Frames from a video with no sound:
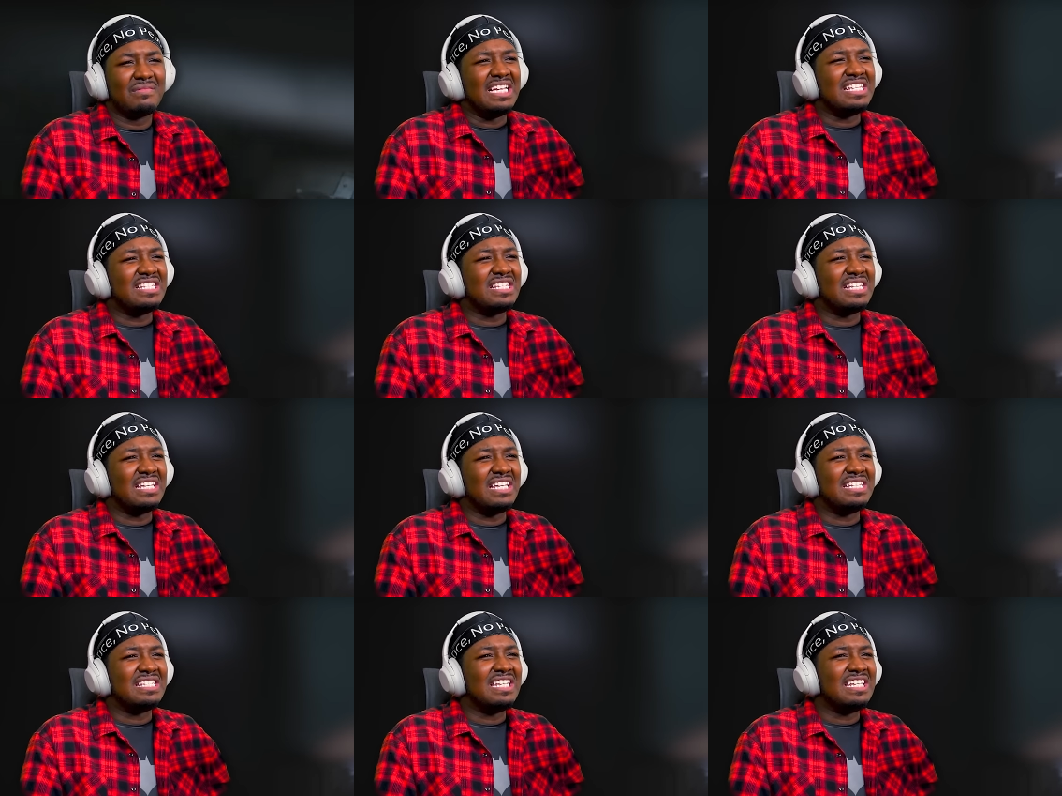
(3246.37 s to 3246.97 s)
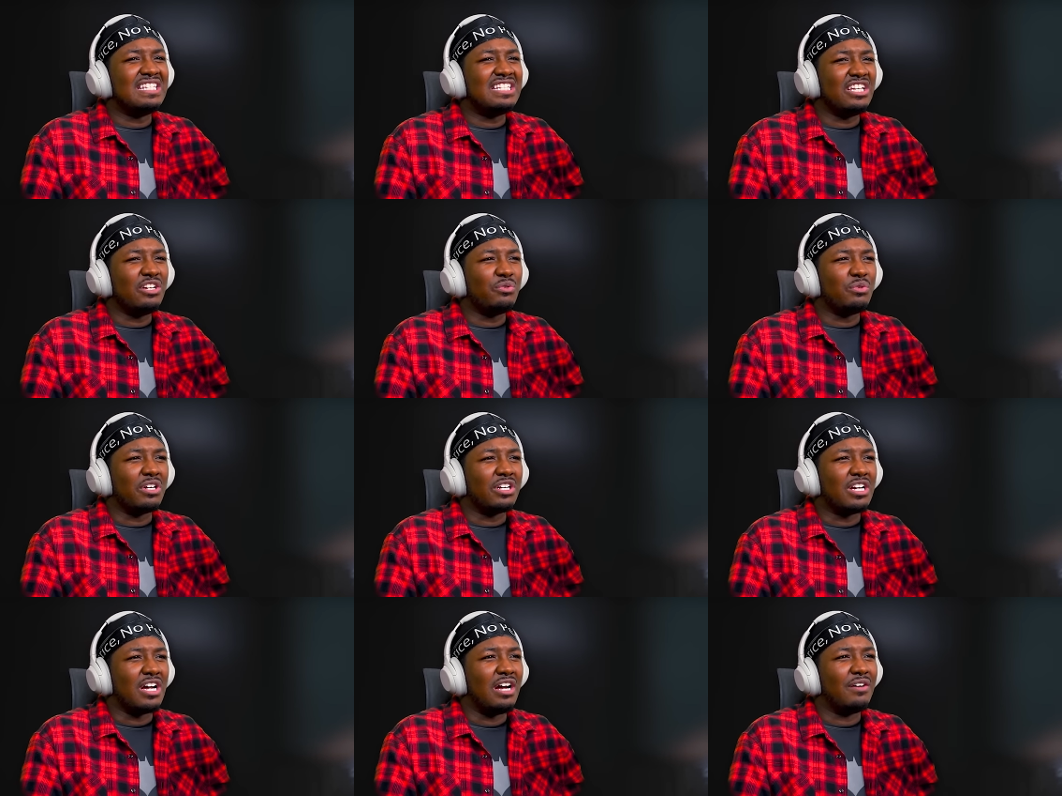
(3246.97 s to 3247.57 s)
Is he
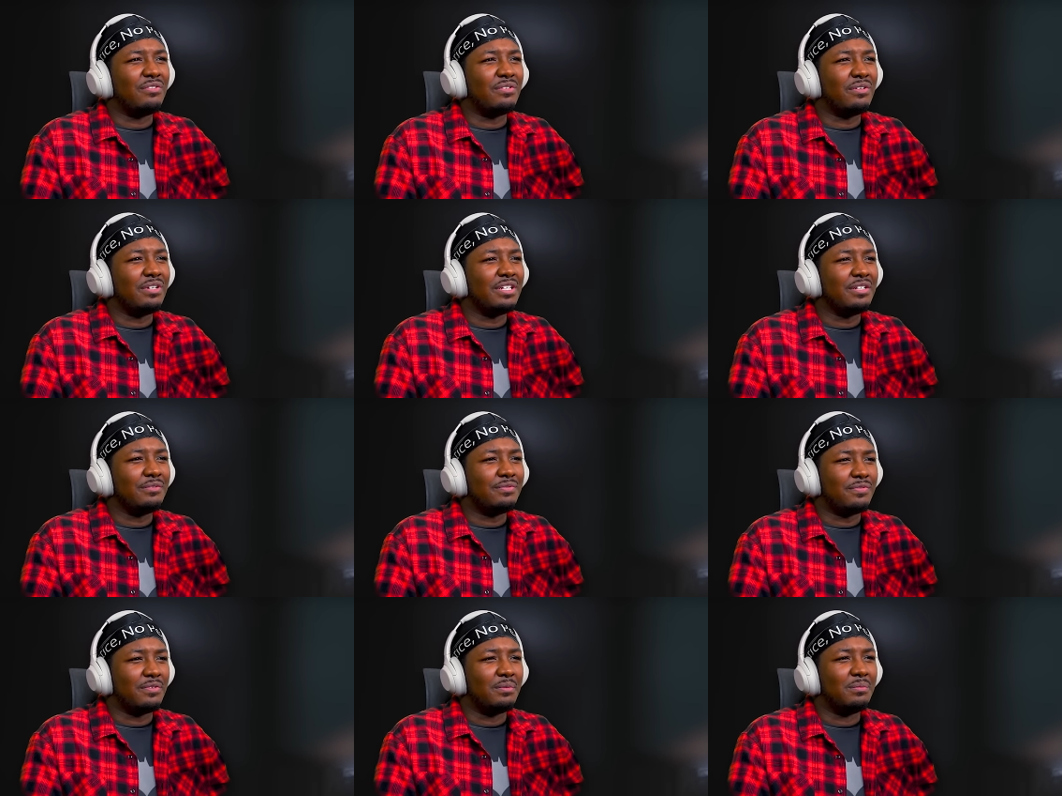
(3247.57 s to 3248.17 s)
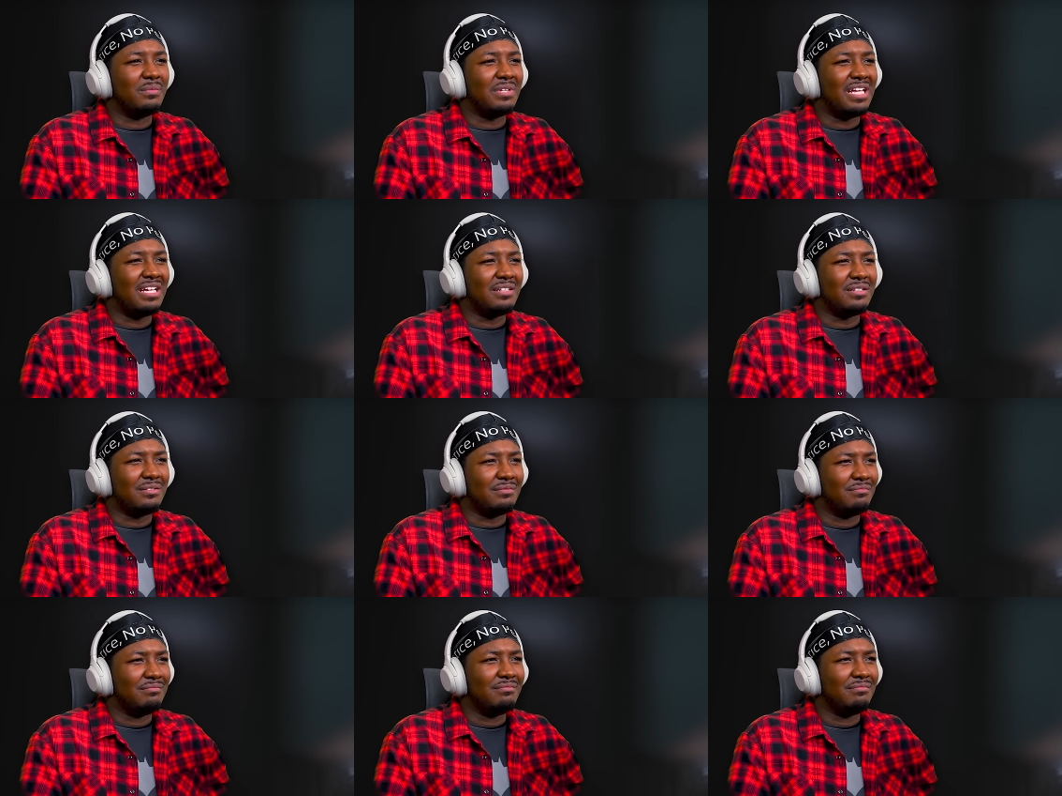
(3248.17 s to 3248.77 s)
still recovering from,
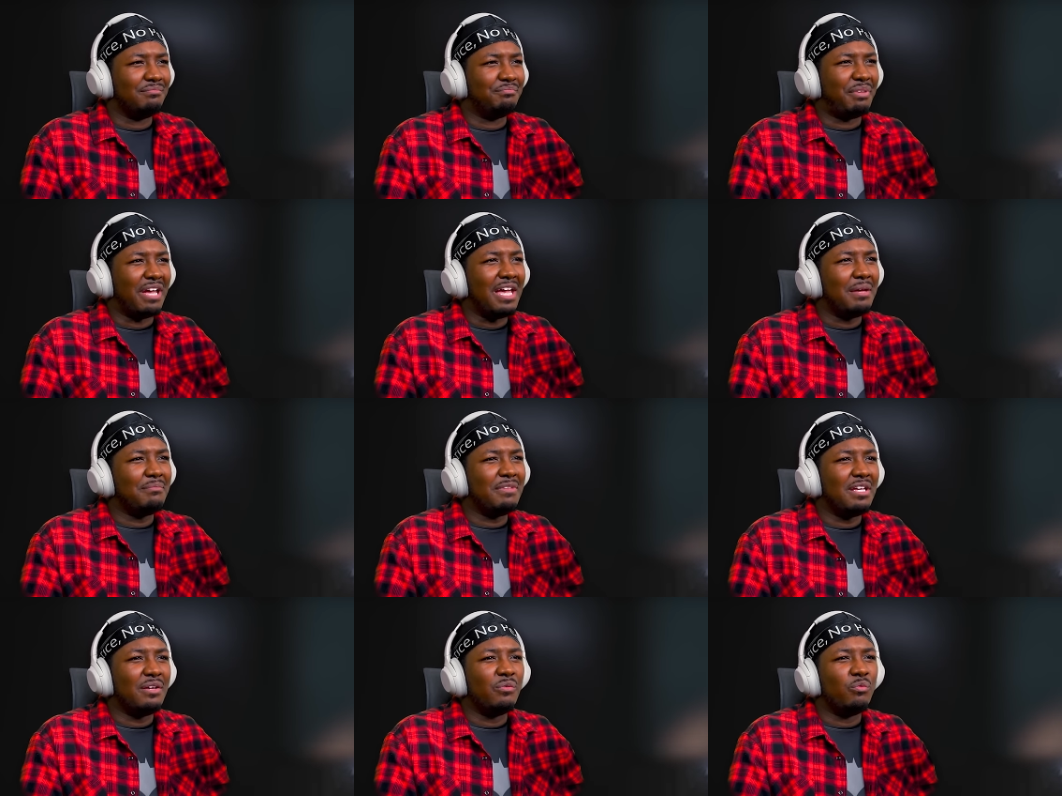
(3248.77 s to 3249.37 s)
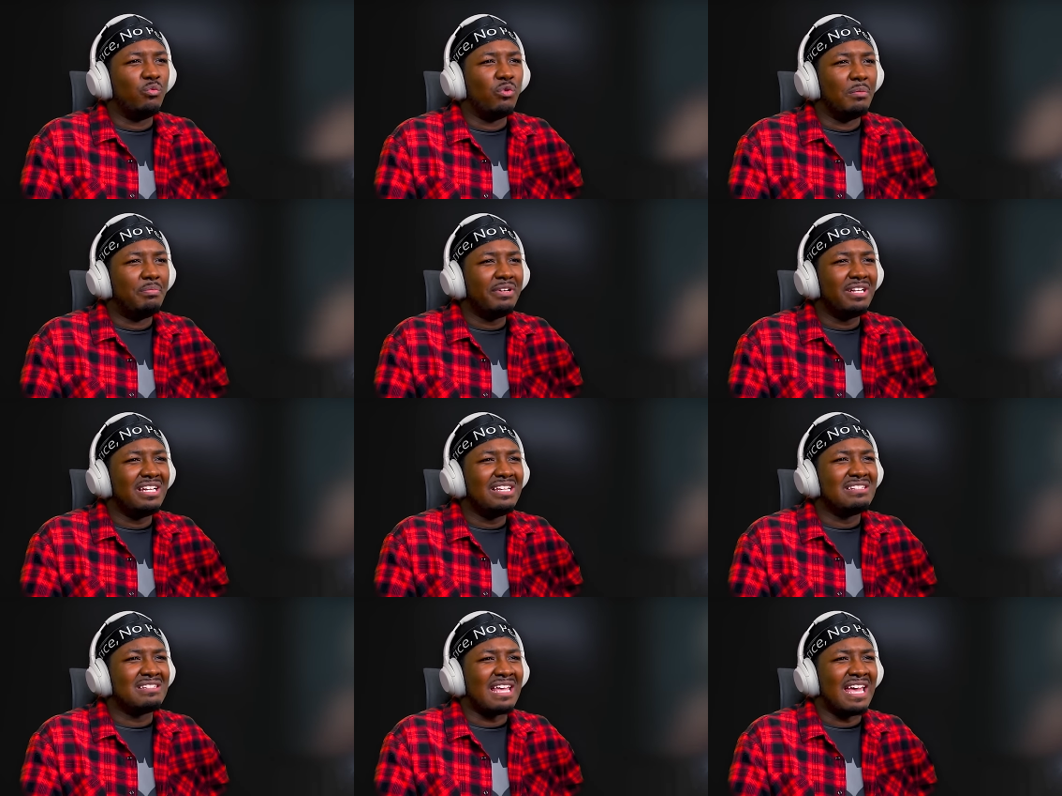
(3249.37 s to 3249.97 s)
like, Batman
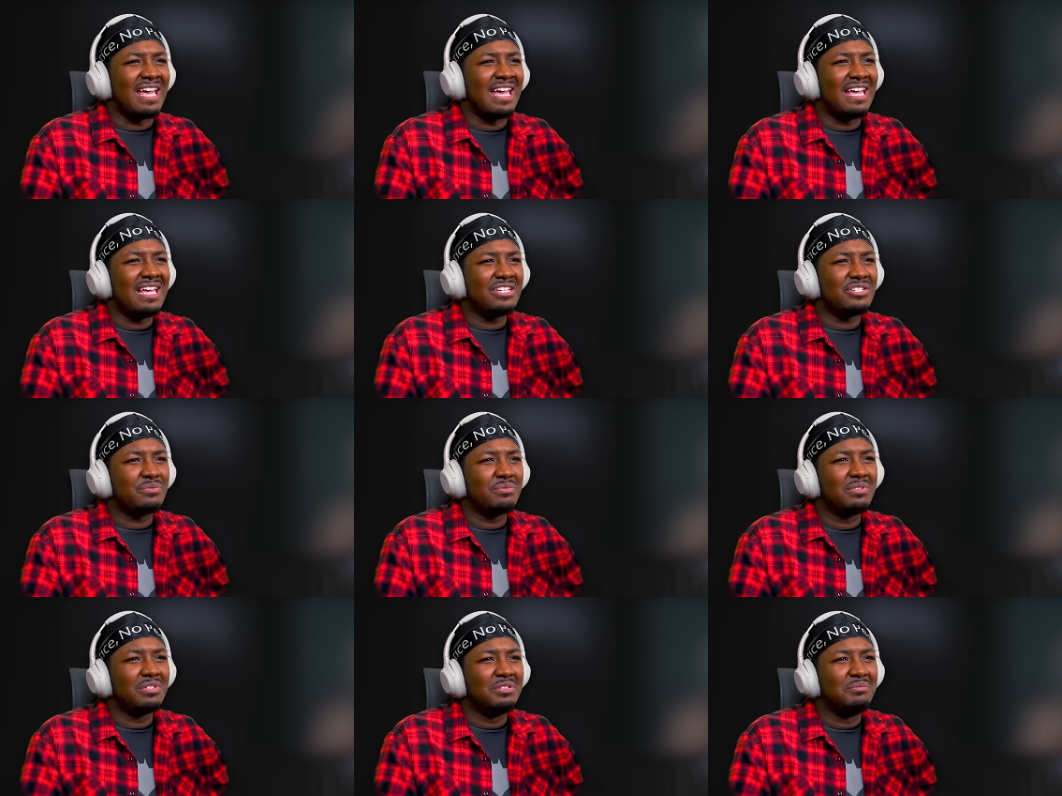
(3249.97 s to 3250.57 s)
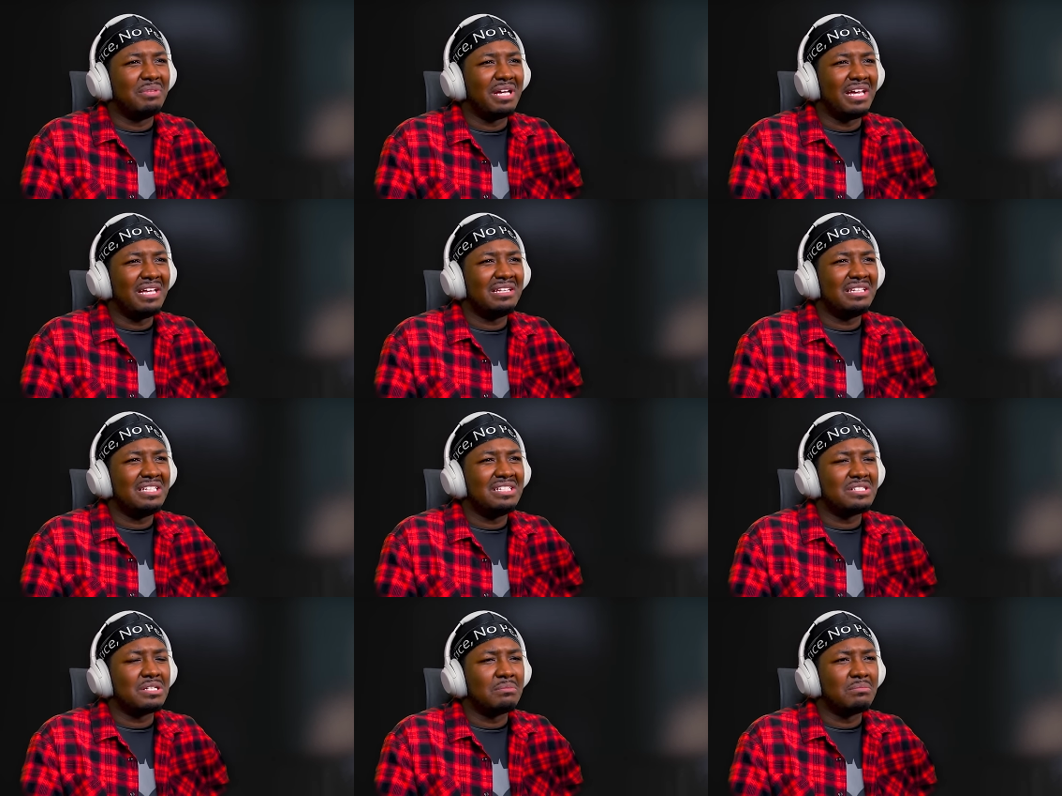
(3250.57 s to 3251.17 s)
whooping his ass really
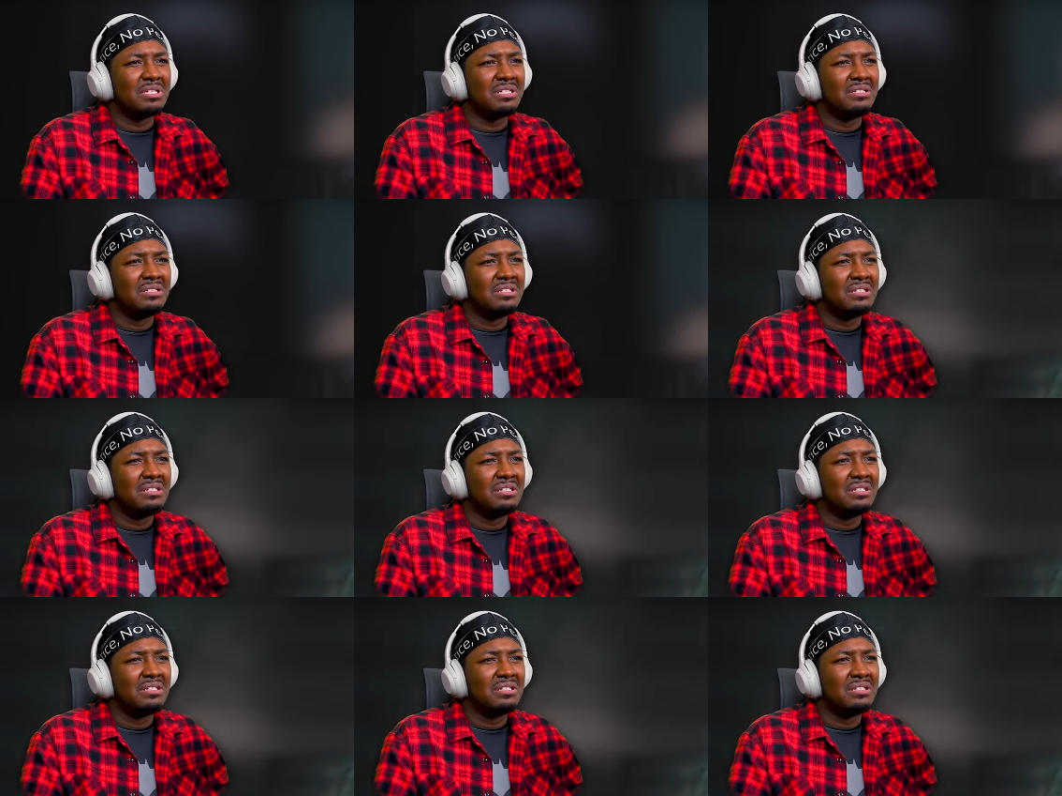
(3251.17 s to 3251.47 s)
badly or something?